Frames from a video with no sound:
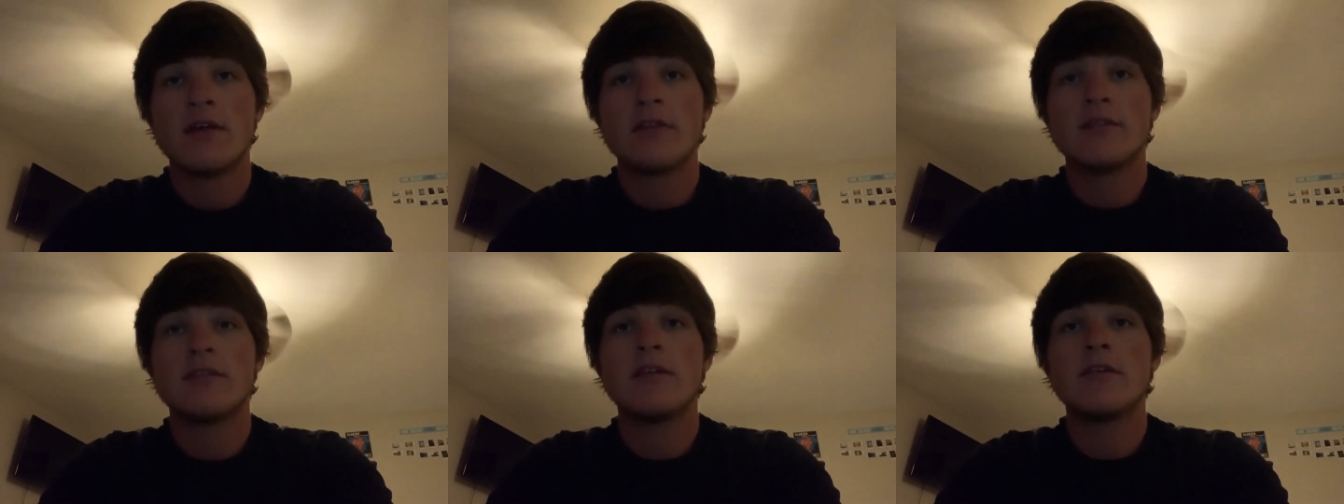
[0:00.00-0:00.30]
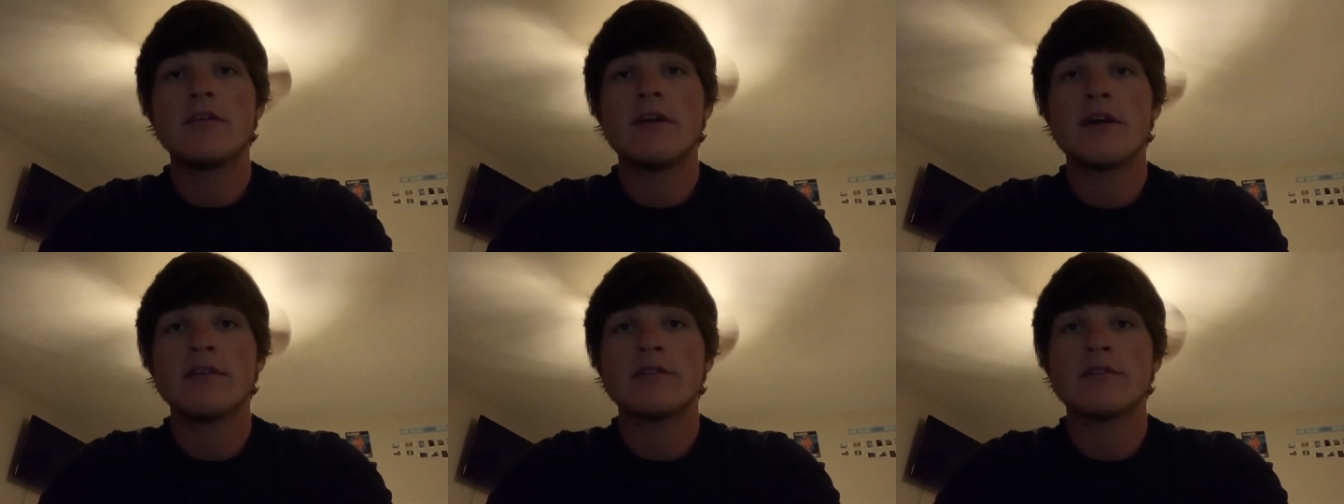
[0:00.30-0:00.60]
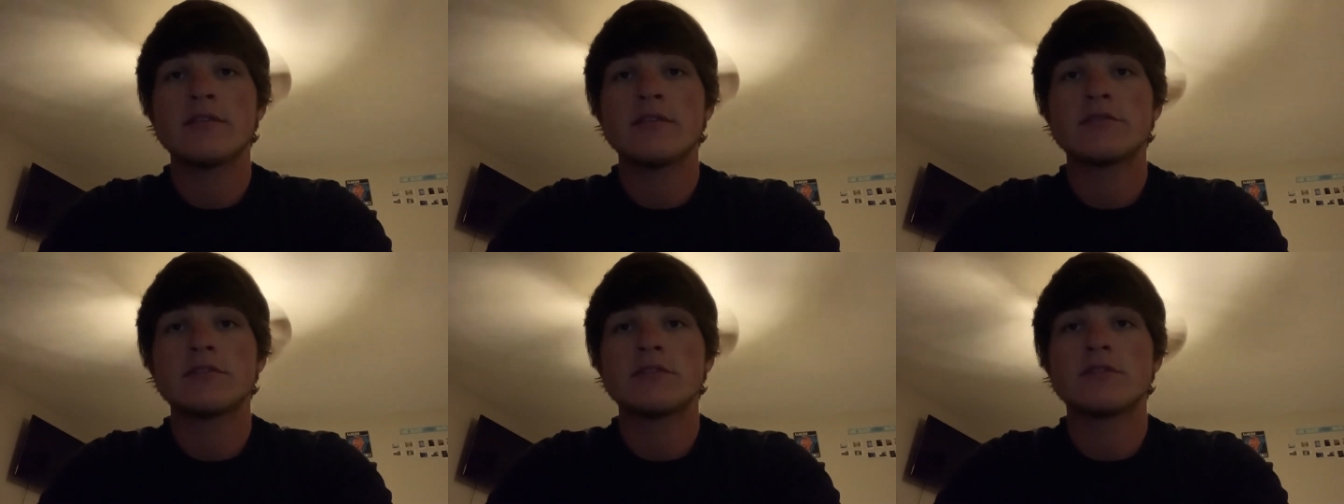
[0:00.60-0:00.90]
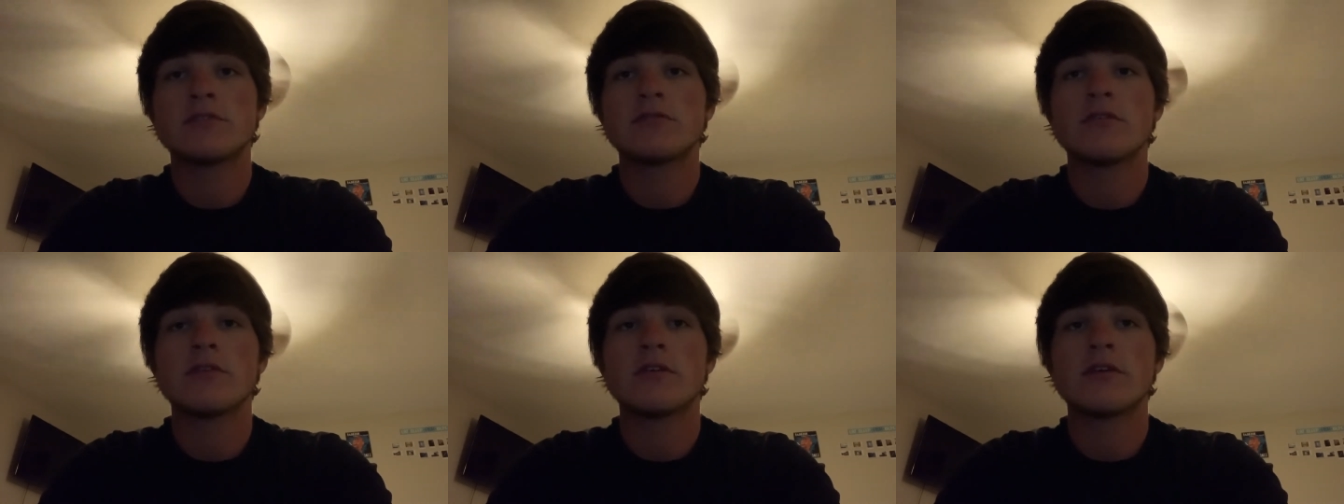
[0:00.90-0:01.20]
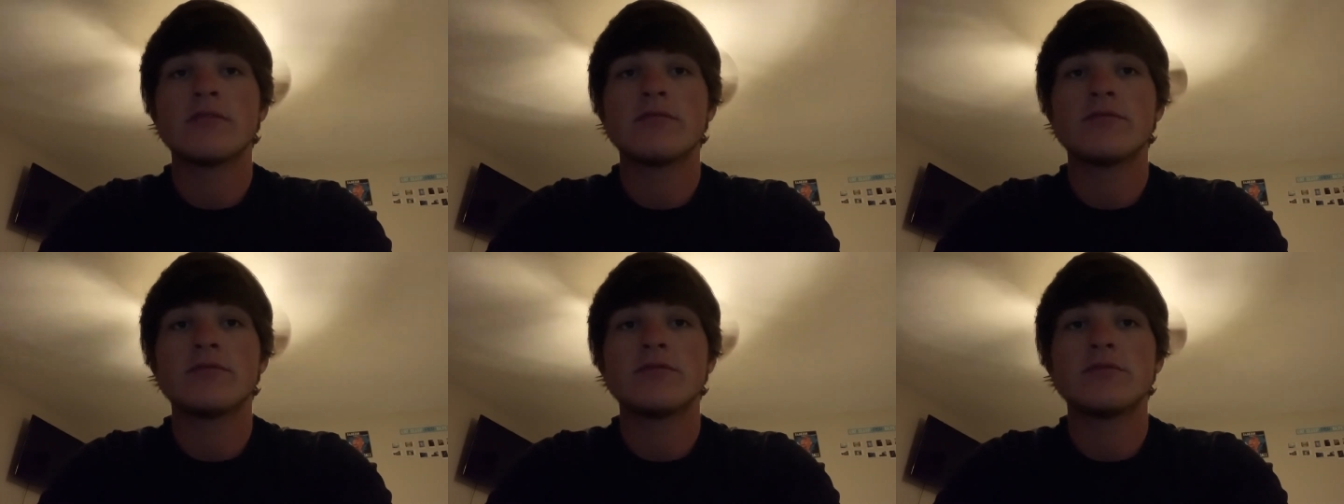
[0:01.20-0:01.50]
Theater has such a strong
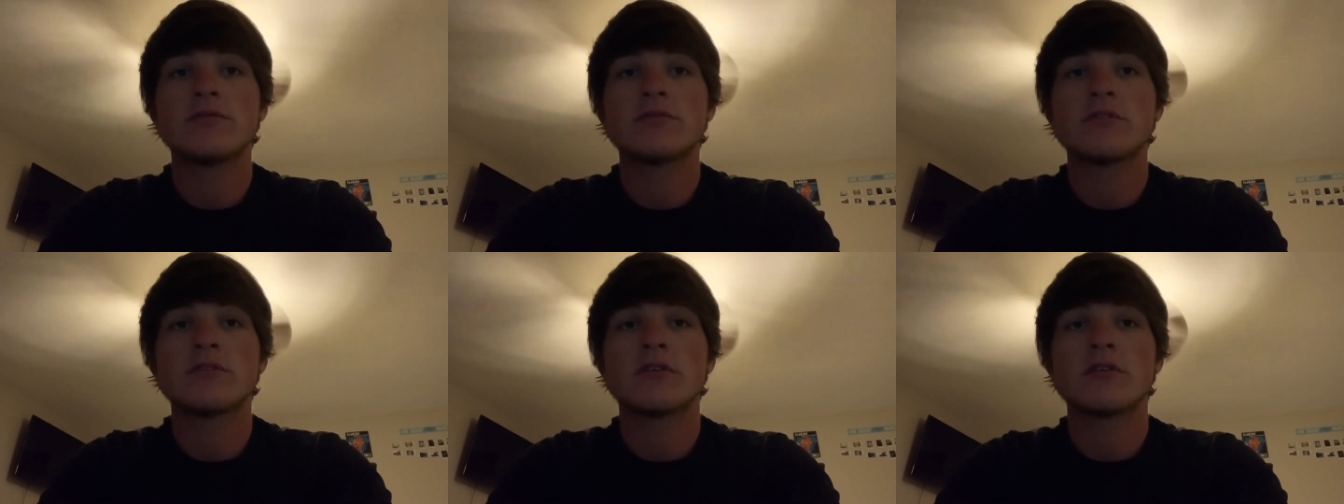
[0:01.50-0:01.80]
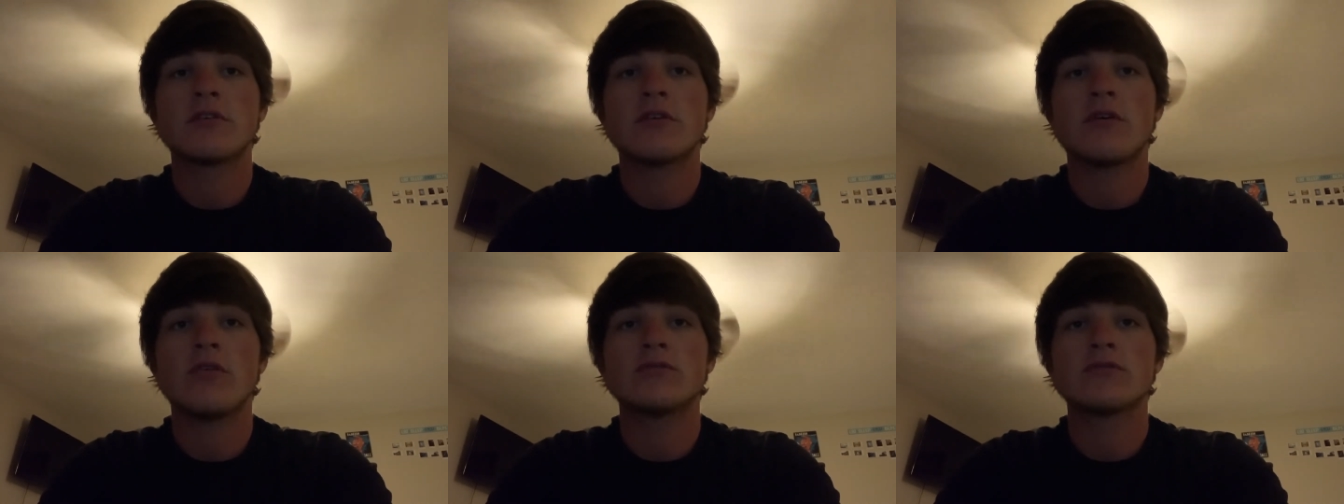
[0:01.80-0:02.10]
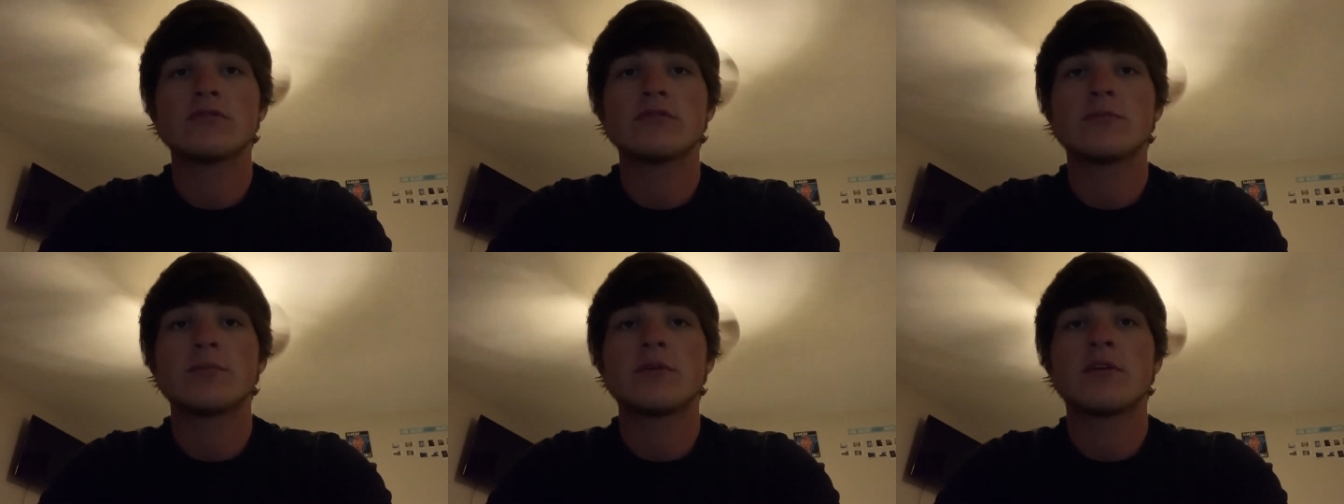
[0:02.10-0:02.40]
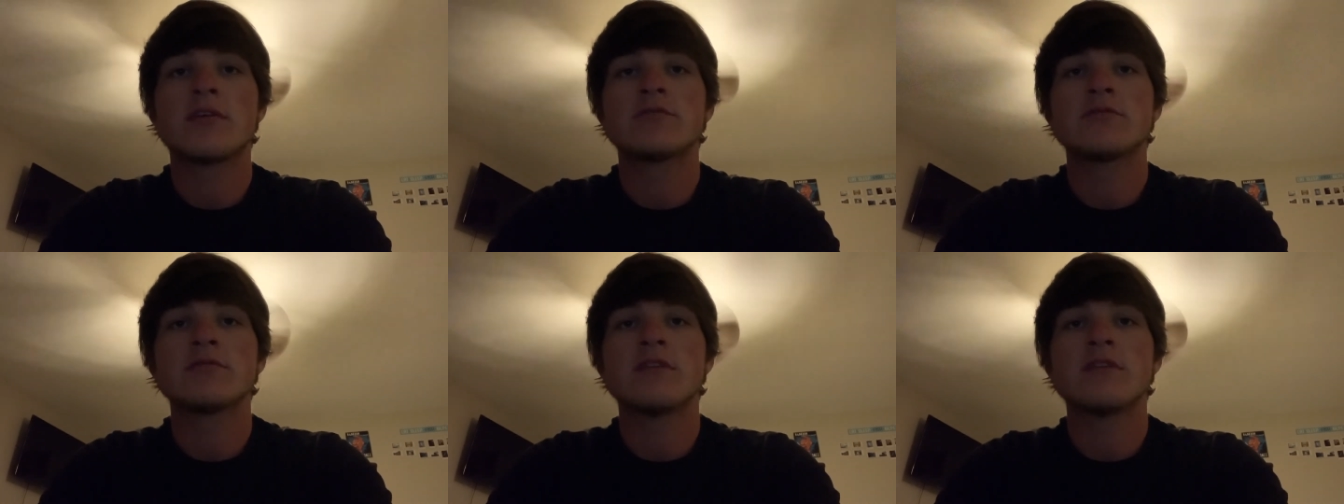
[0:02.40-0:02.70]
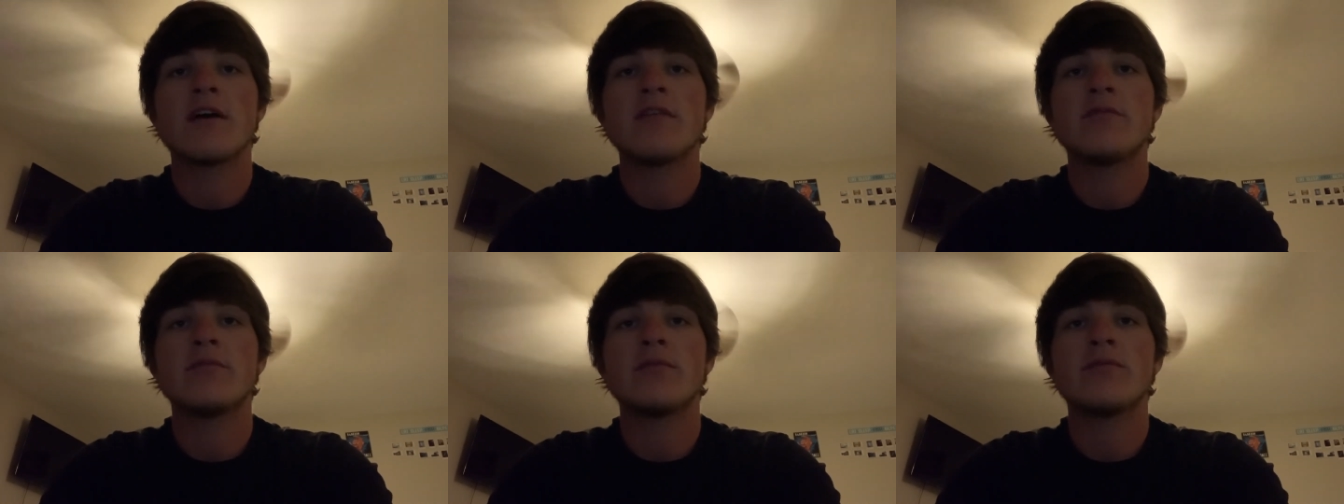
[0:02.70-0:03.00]
influence on cultures because
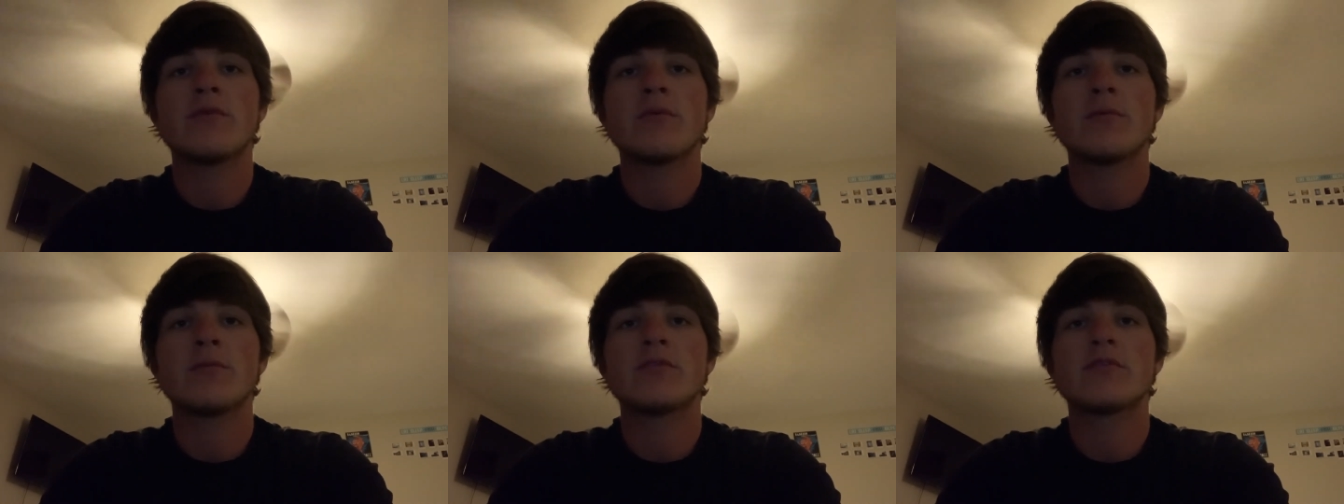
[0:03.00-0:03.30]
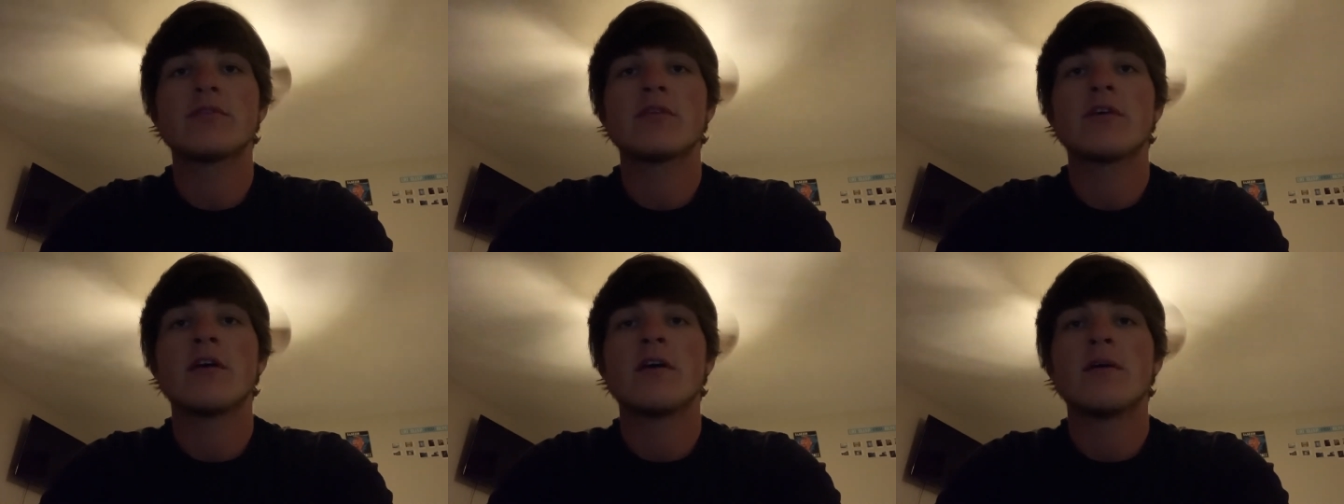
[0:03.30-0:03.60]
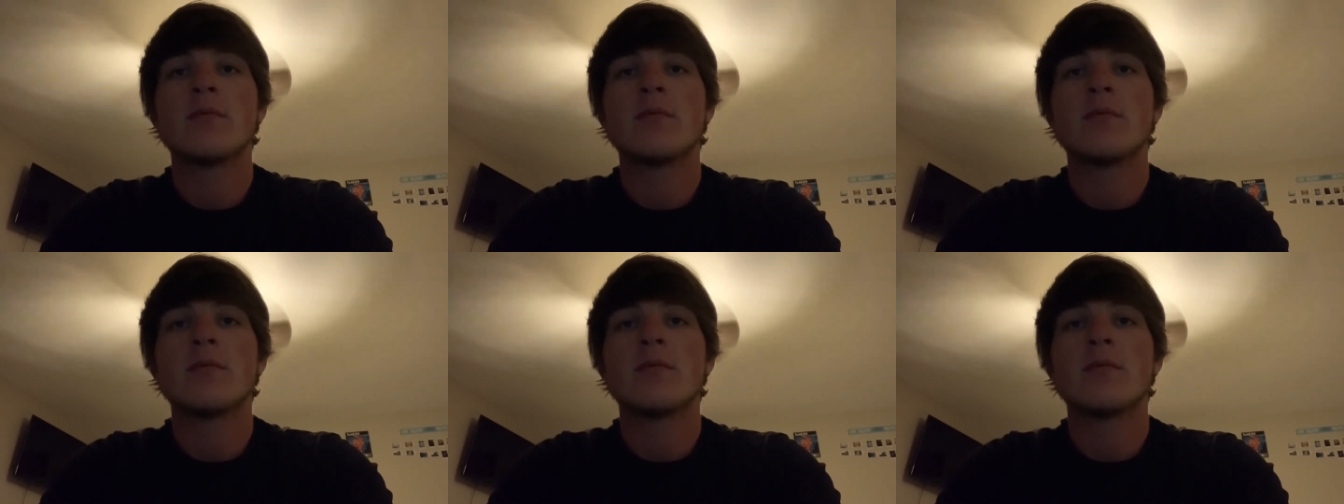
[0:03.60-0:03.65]
live performance